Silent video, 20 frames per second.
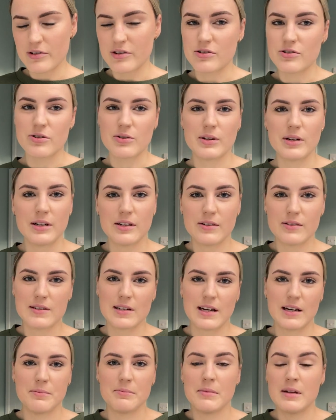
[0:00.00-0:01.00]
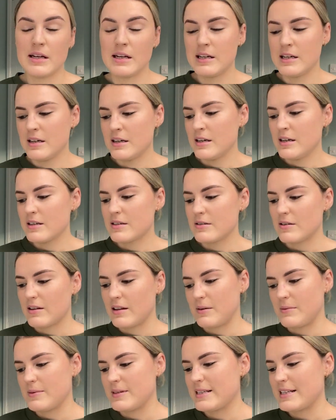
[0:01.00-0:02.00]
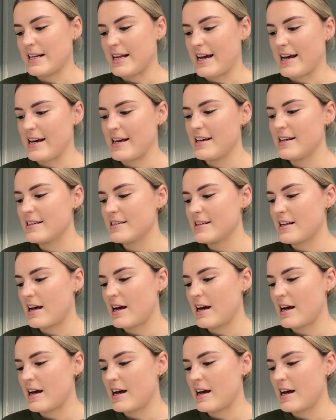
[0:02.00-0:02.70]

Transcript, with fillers: and drawing all the time, so that was nice.